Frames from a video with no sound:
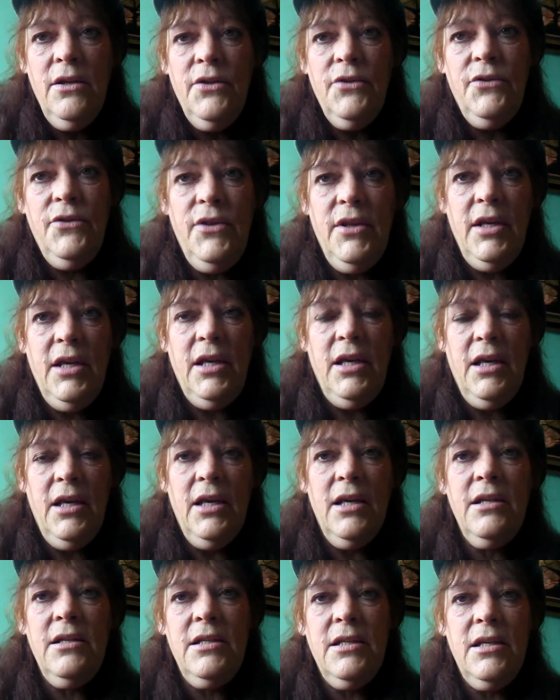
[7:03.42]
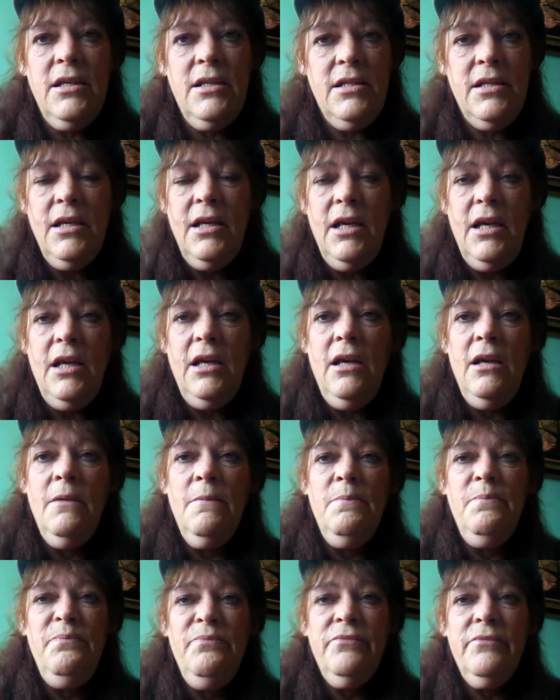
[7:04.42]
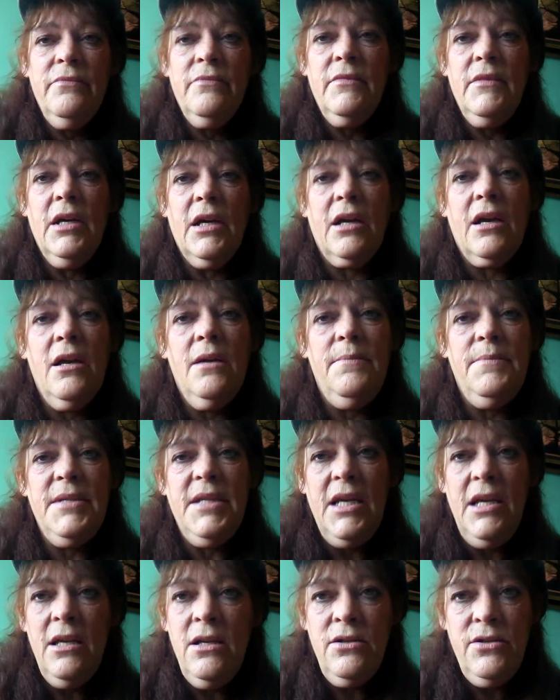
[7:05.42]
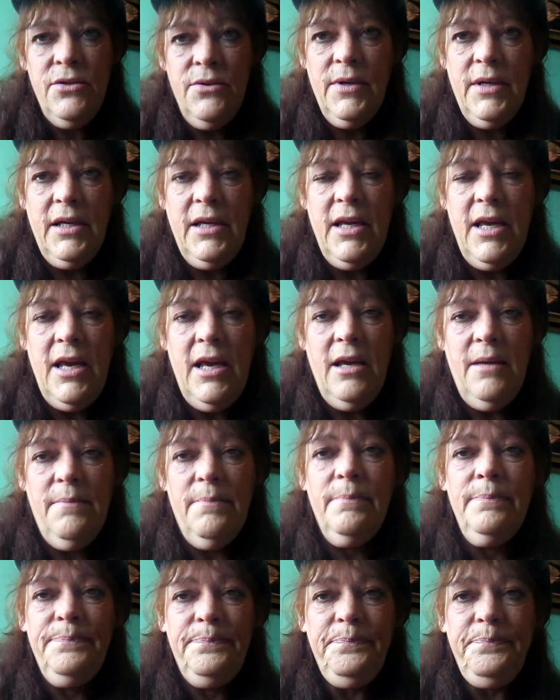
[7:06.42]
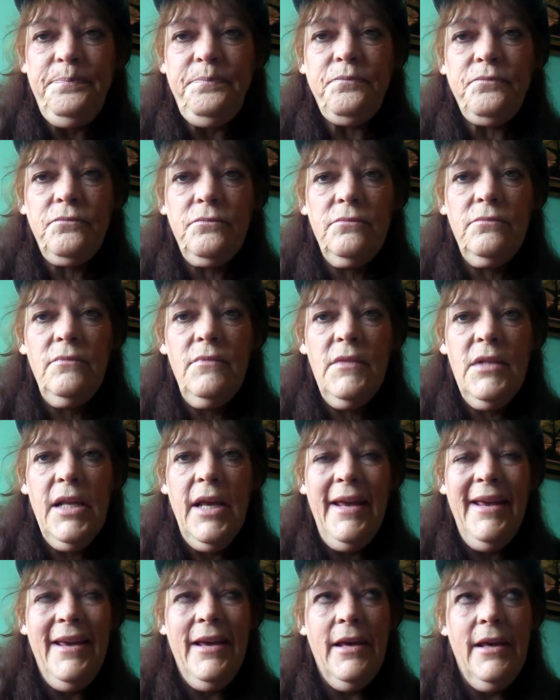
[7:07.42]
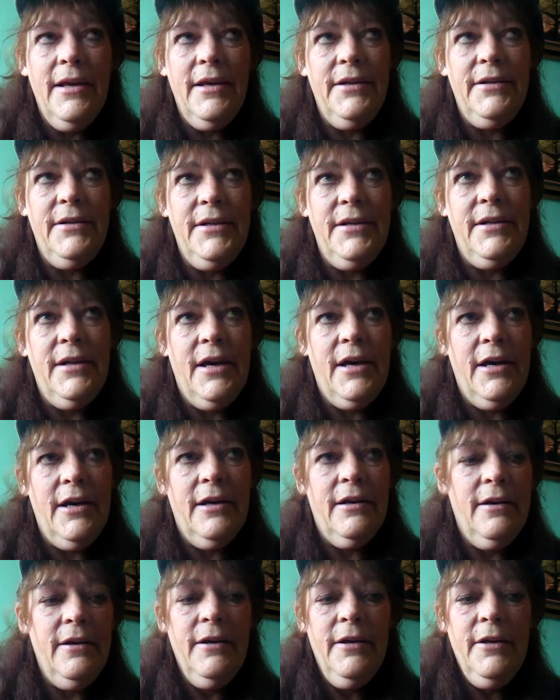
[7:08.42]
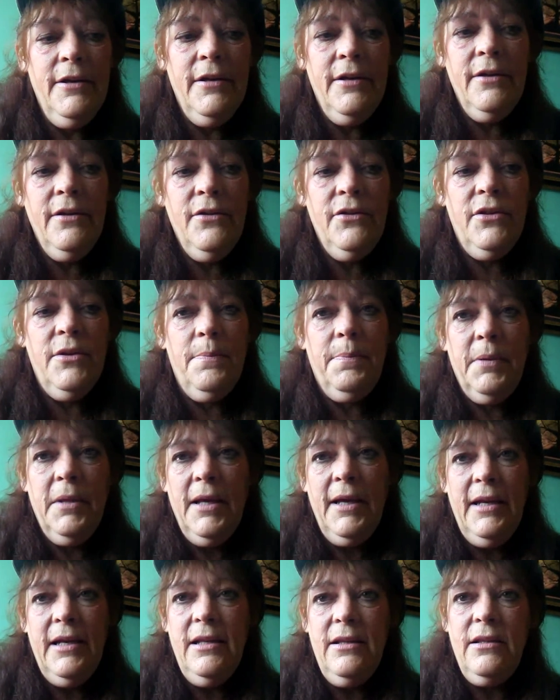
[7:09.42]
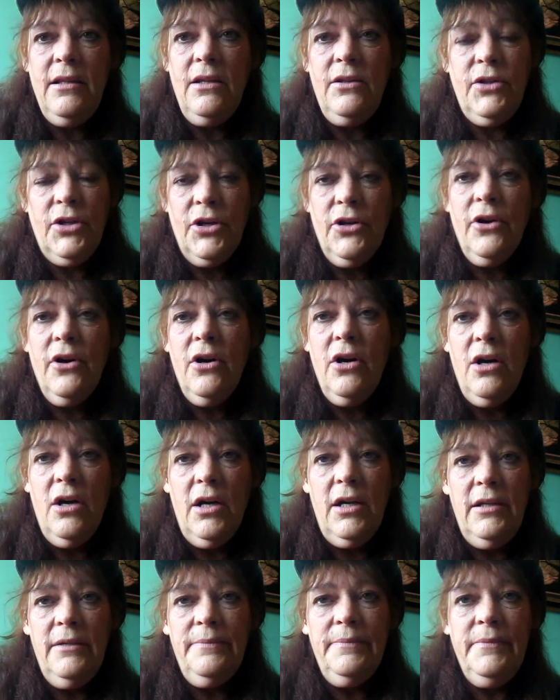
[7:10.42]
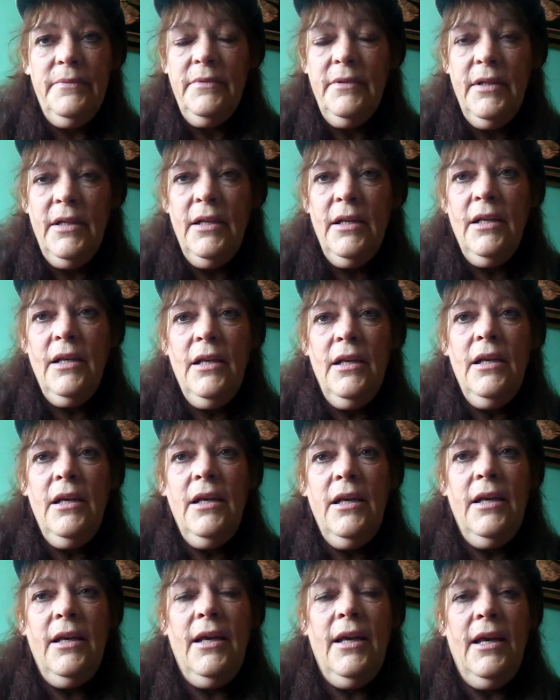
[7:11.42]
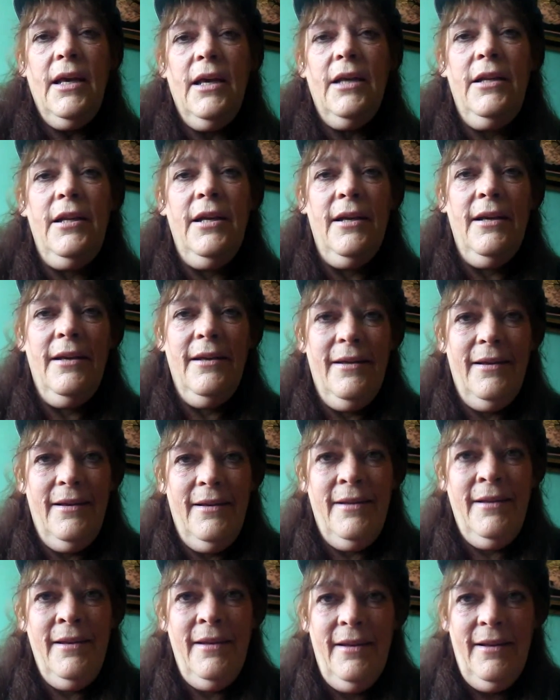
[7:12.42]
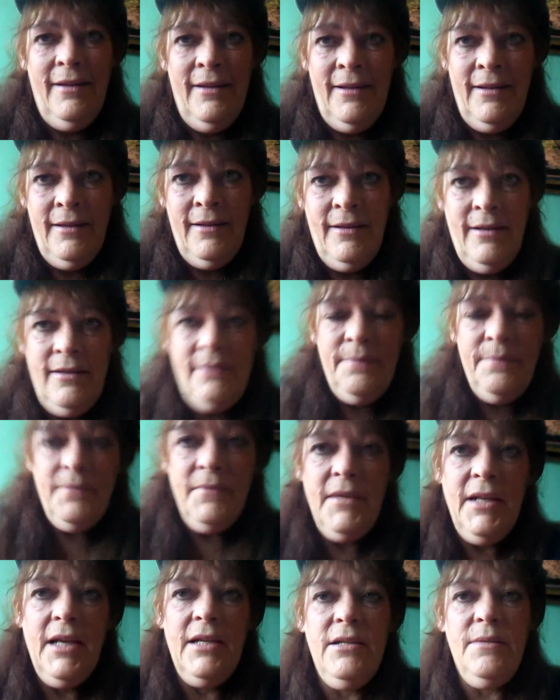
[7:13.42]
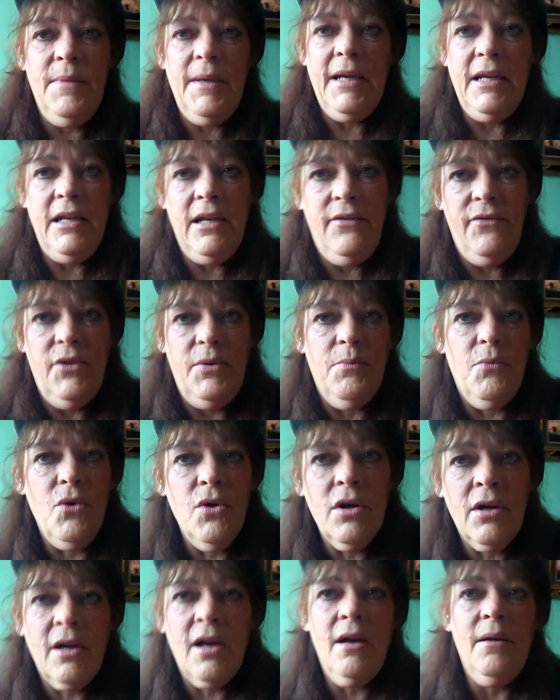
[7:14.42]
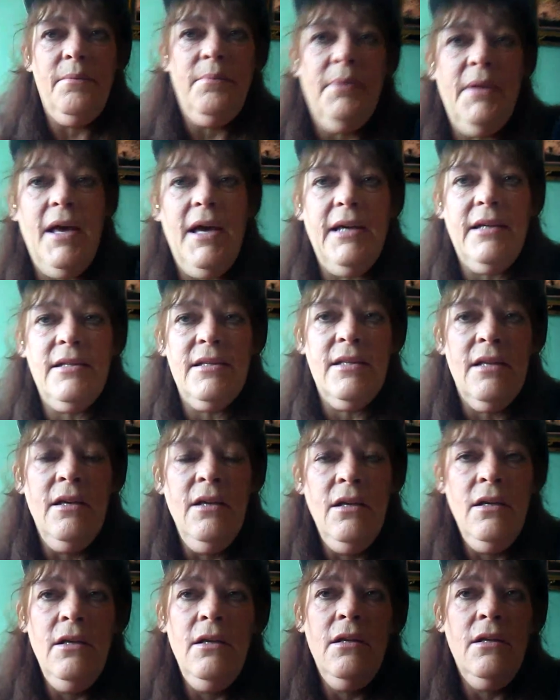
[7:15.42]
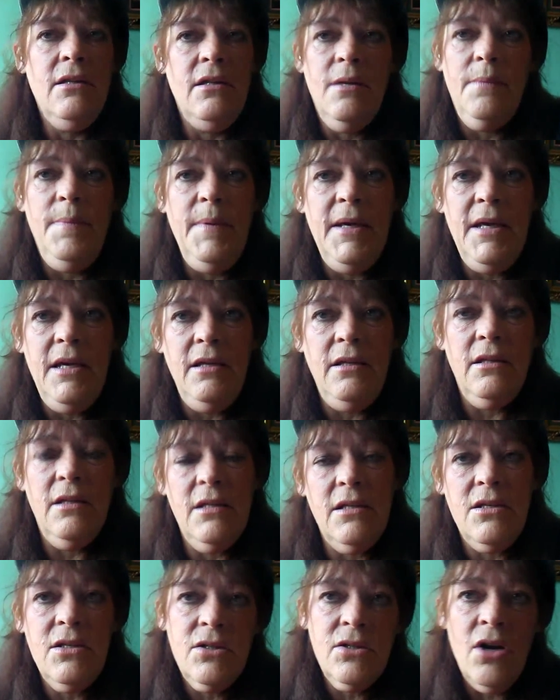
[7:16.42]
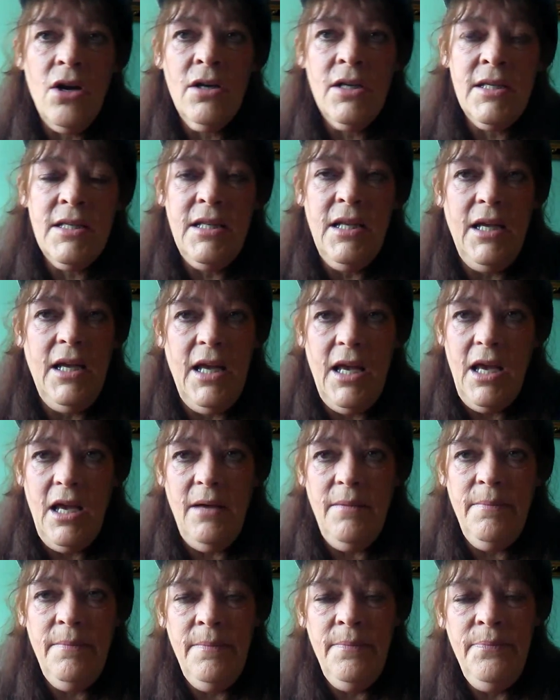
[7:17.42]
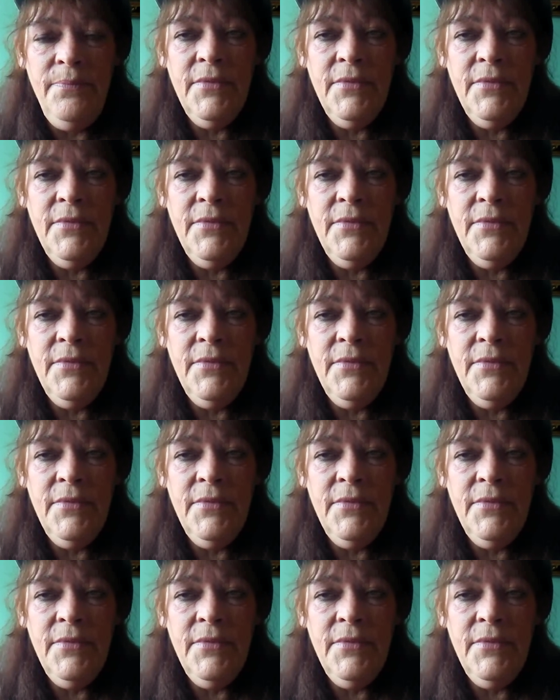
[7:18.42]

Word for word: the entity that comes into a game and uh, the planet that they're on. And, and to make it even more complex, the being that starts the game,